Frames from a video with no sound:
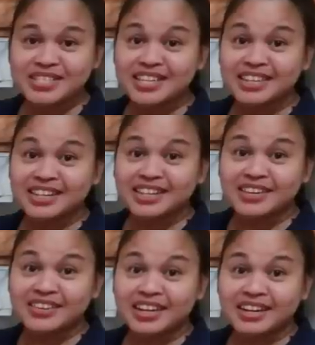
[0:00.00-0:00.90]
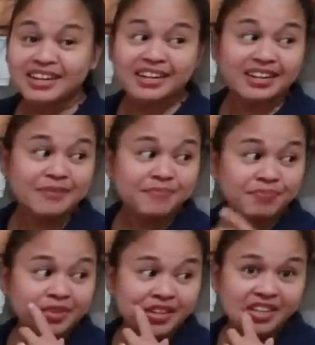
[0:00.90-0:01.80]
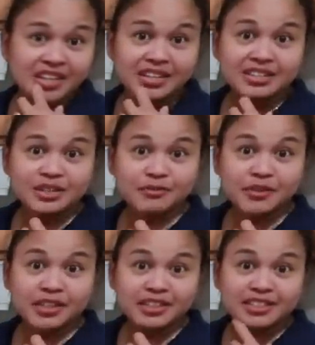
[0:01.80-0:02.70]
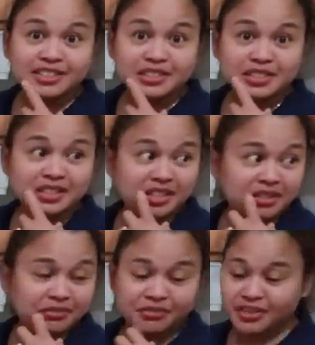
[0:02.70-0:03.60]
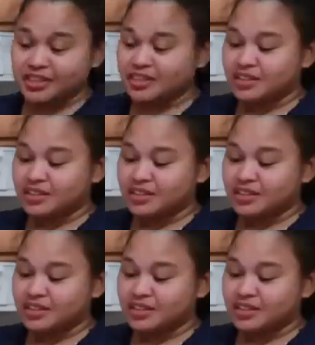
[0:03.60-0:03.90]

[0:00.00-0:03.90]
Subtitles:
was sitting down here and then she farted. She get afraid.